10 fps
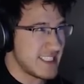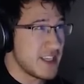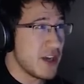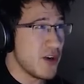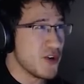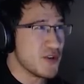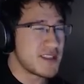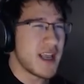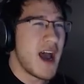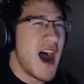
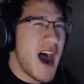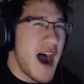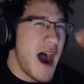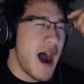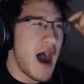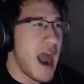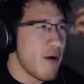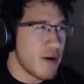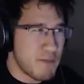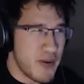use, I
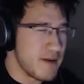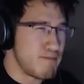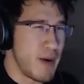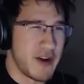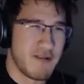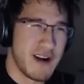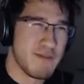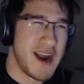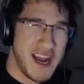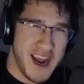would put butter in
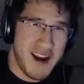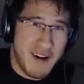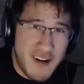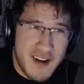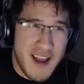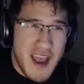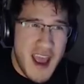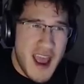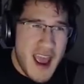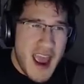my hair.
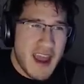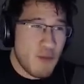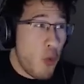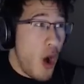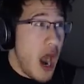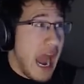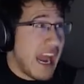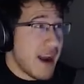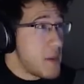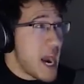And why
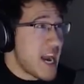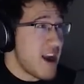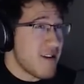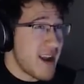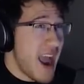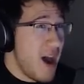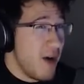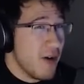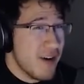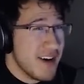am I here
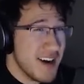now?